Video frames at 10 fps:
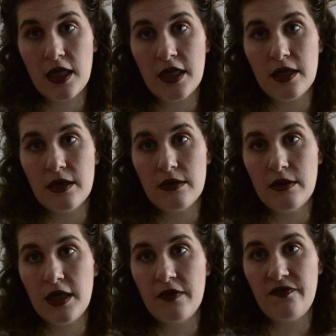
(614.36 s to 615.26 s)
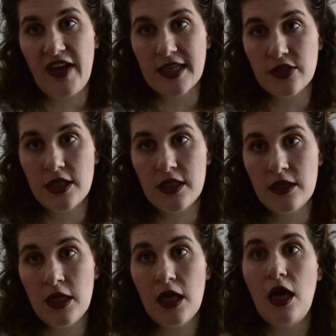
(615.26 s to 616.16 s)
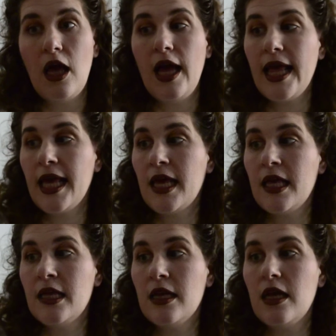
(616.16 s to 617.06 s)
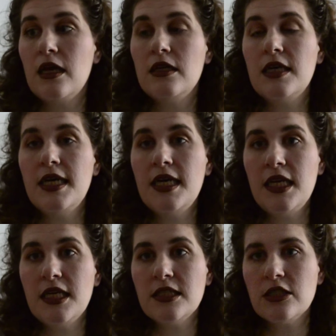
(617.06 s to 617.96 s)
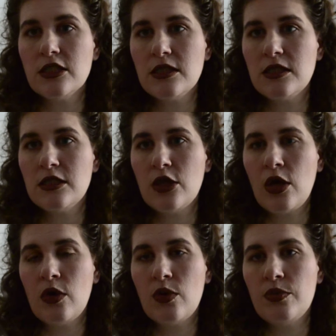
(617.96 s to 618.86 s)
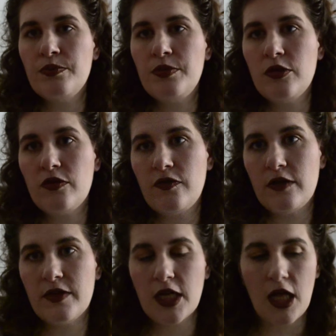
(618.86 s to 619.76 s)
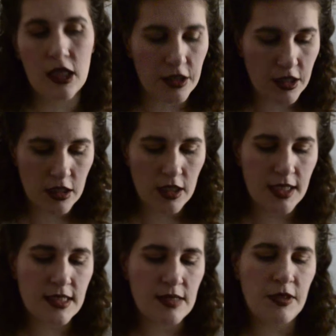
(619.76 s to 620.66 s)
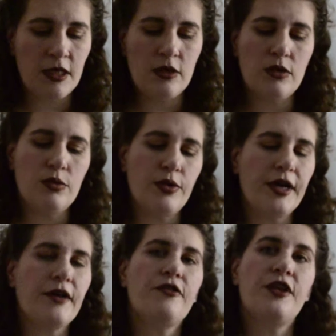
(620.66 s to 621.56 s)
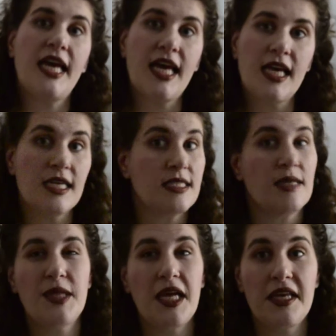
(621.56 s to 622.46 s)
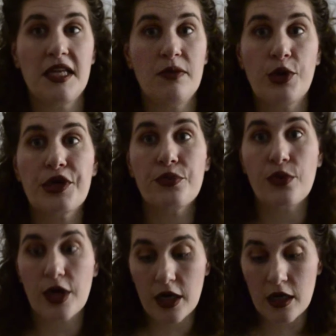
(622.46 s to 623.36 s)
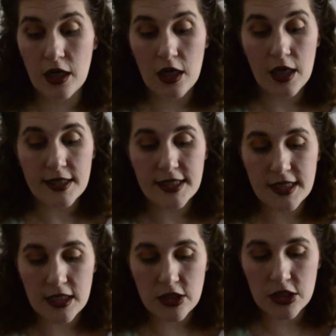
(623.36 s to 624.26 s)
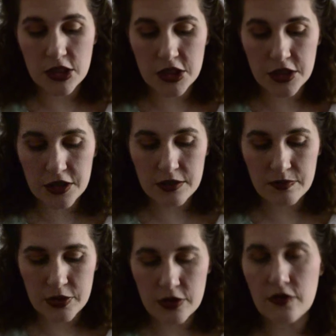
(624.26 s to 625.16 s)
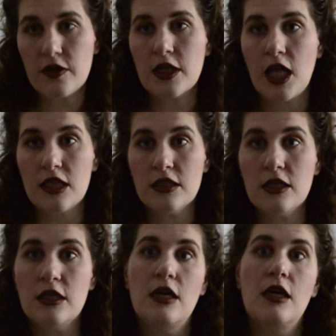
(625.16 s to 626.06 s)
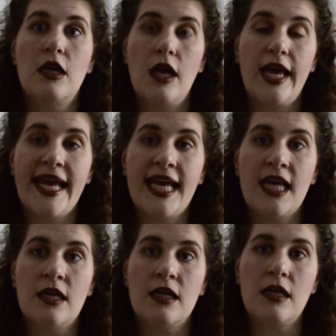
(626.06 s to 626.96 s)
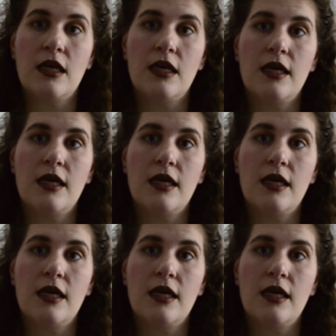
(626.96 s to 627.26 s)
in fashion, and it is just so beautiful of a color. It's something you can wear for day. It's something I can wear to work. It's such a sheer, beautiful color, and